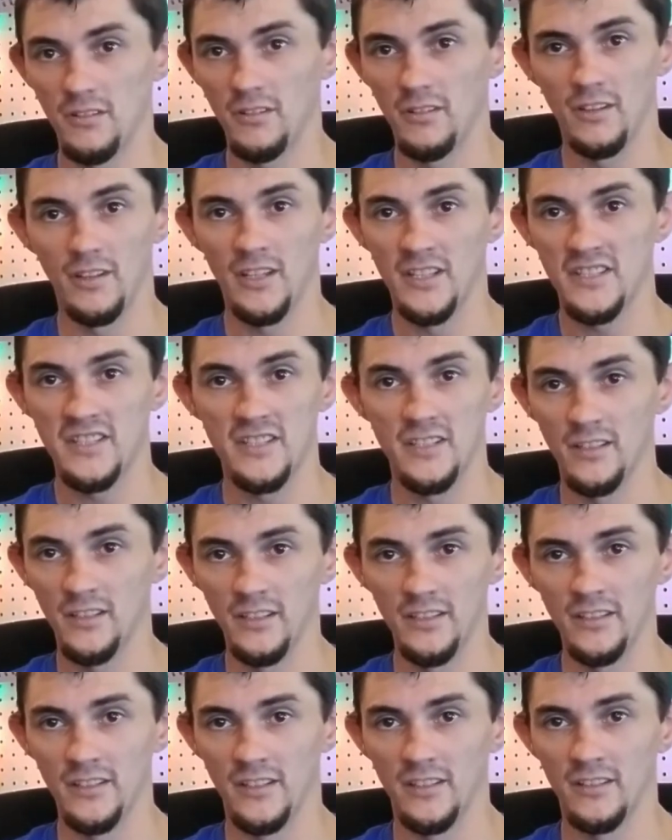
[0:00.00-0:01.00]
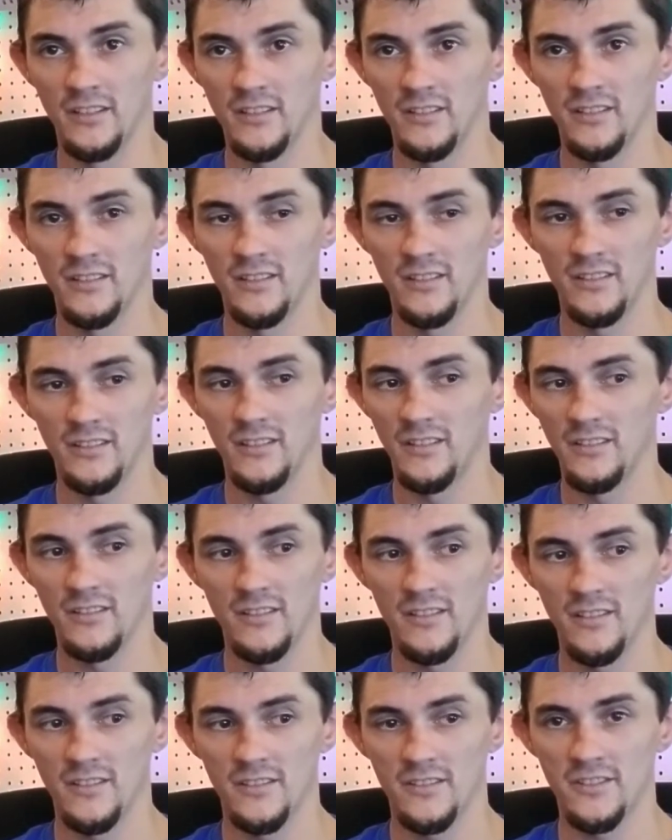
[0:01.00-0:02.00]
it's still in there.
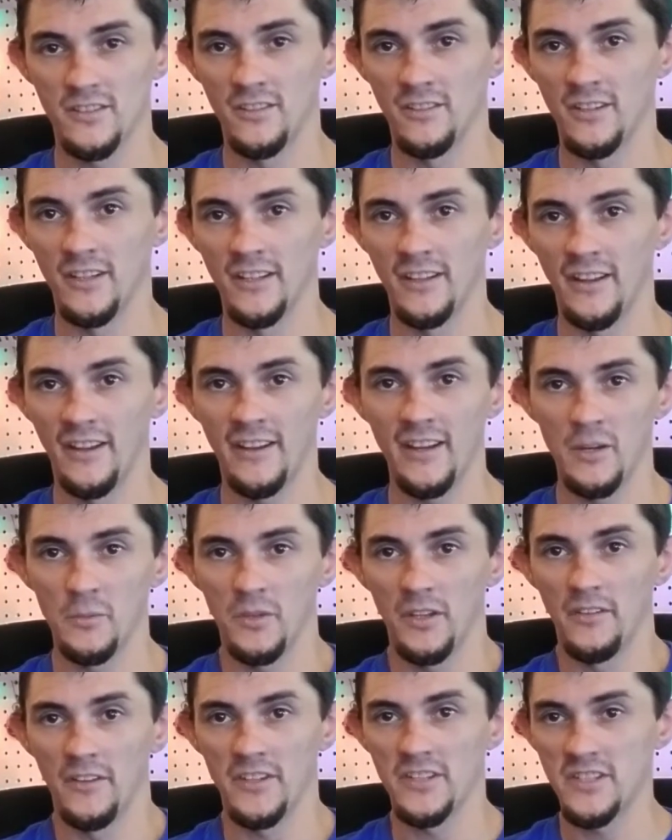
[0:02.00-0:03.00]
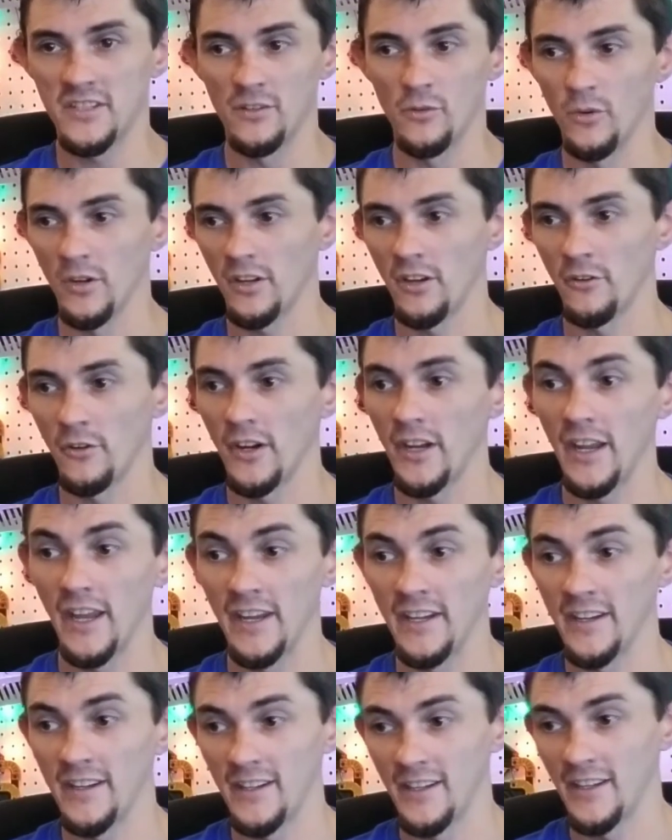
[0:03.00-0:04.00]
So I can't believe it. It's still working great,
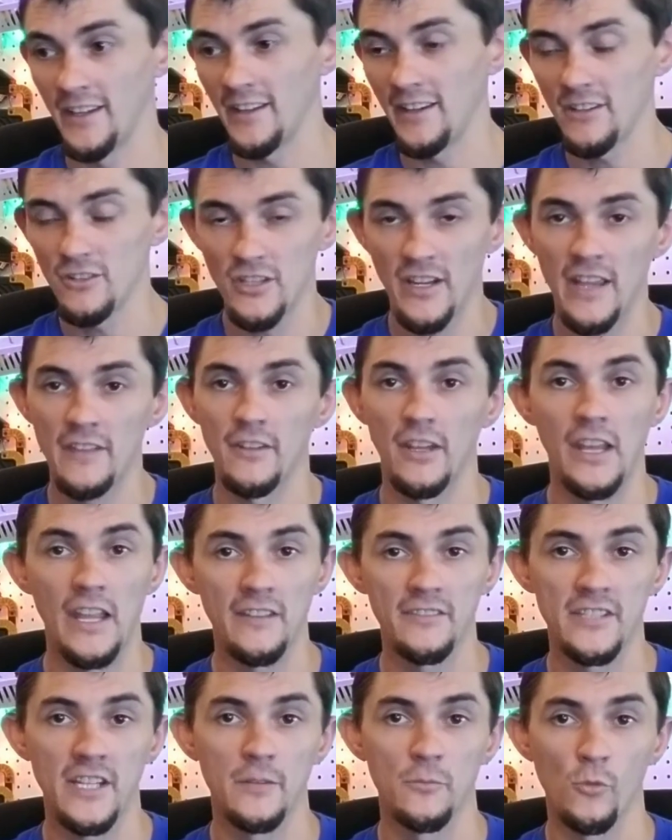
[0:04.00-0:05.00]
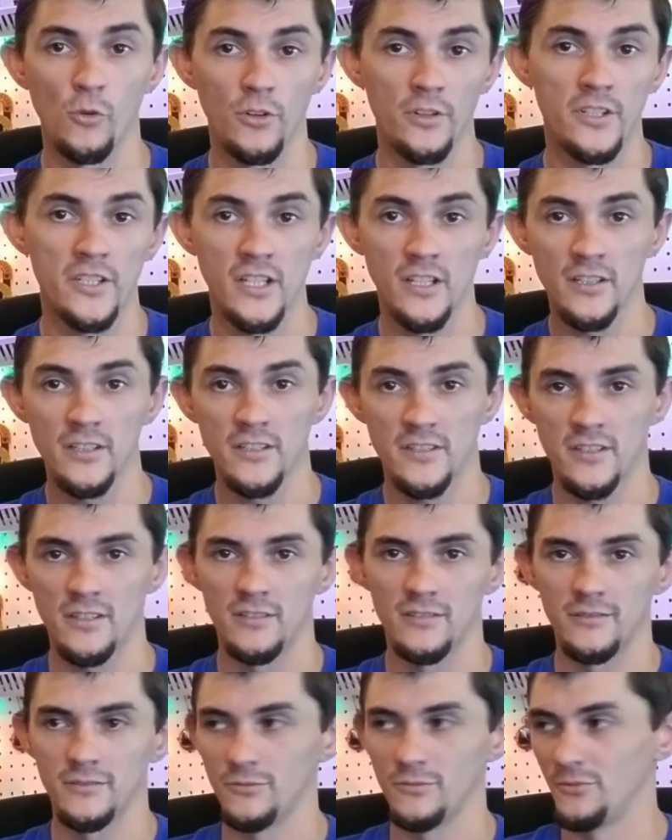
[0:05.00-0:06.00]
and I actually have a lifetime warranty on it,
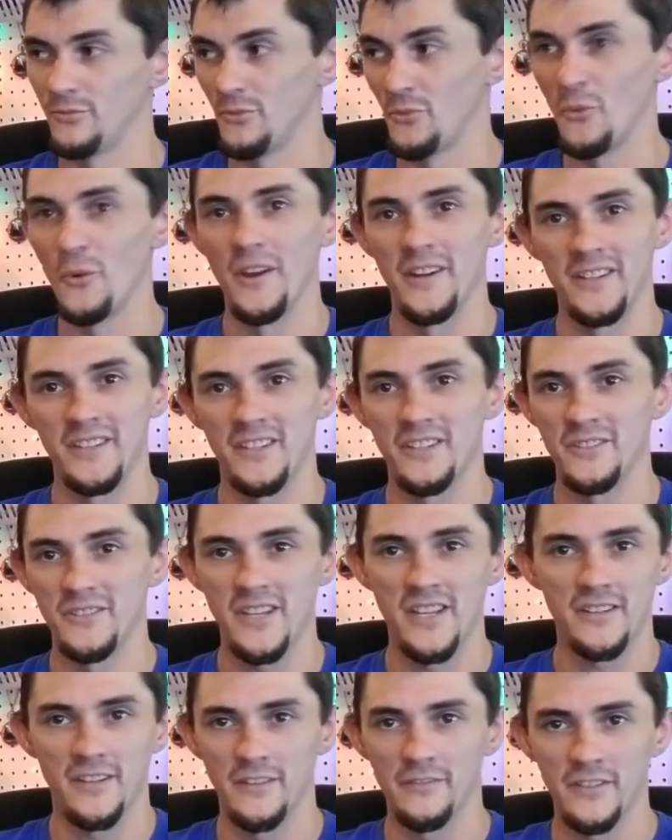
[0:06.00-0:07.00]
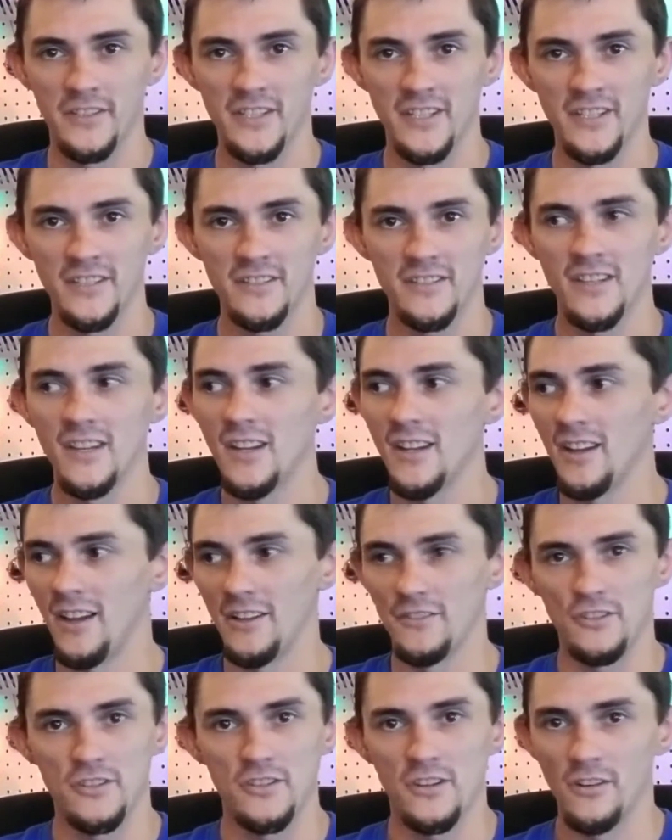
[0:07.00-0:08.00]
so when it goes out, if it does, I'll
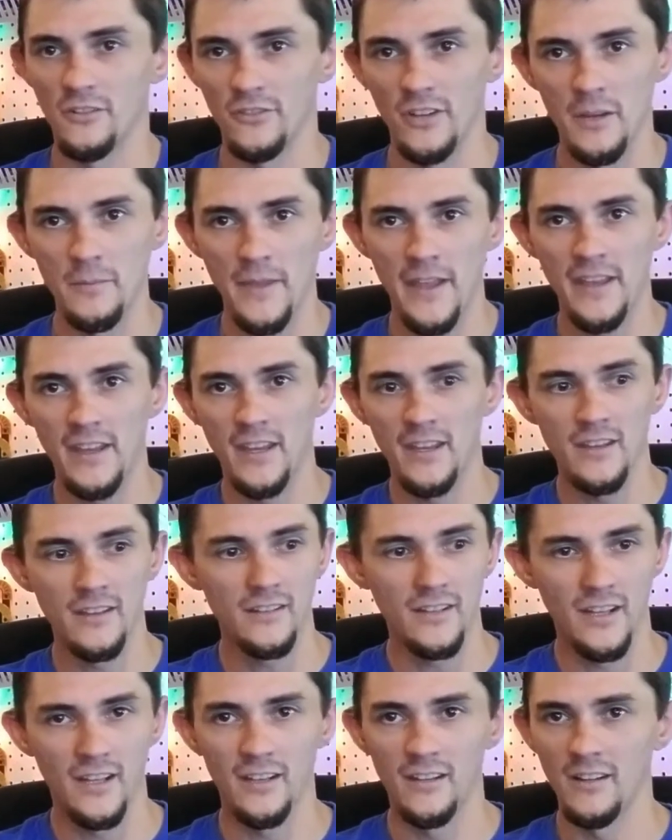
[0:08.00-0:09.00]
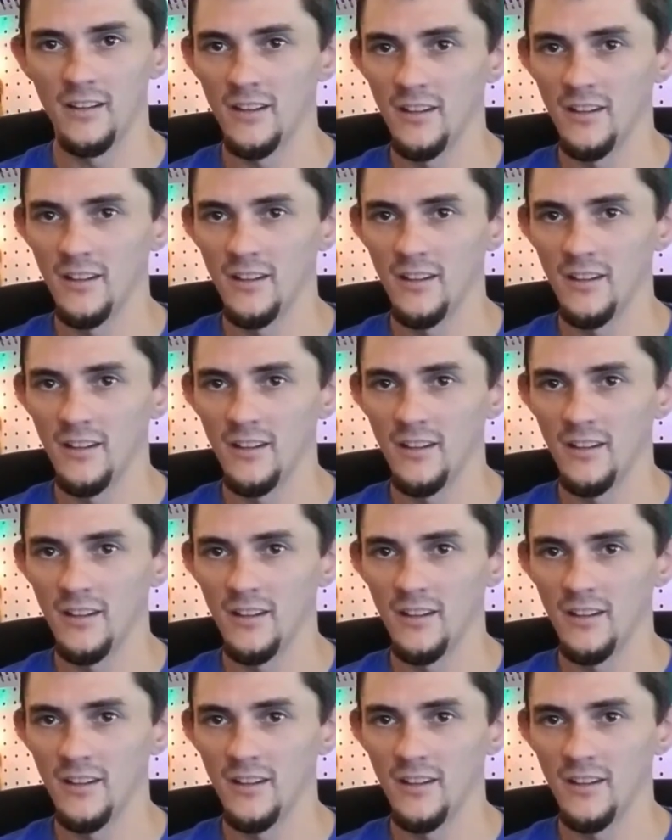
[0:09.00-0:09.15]
just go right back in and